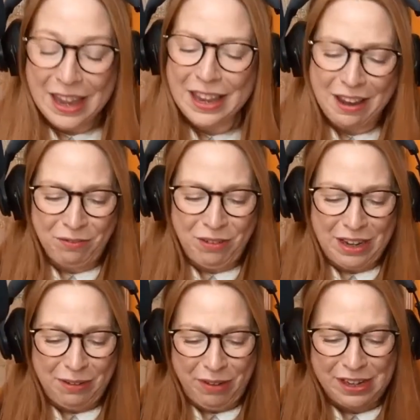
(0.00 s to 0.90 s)
Yeah,
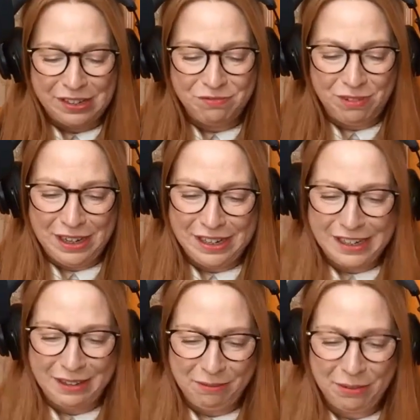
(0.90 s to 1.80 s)
really weird,
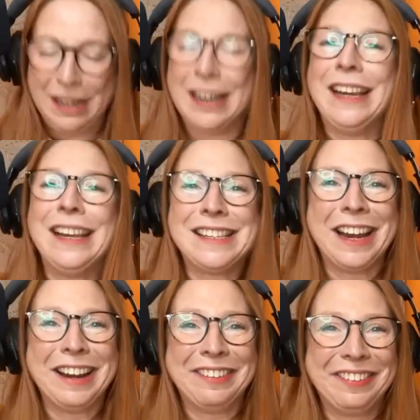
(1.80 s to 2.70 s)
really, really
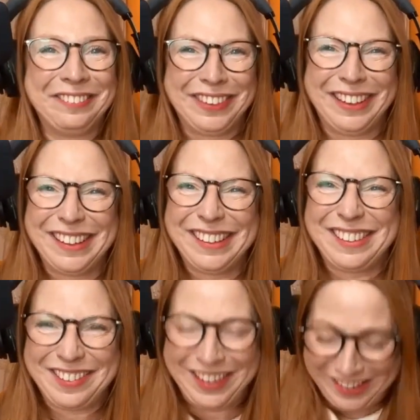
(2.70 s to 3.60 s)
terrible
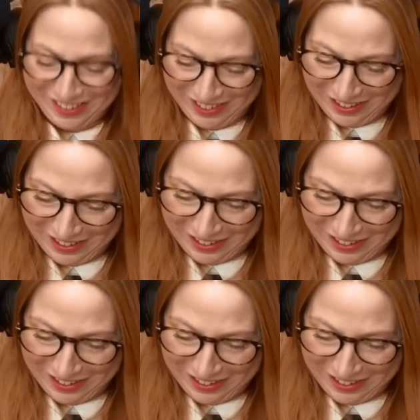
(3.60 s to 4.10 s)
illustration.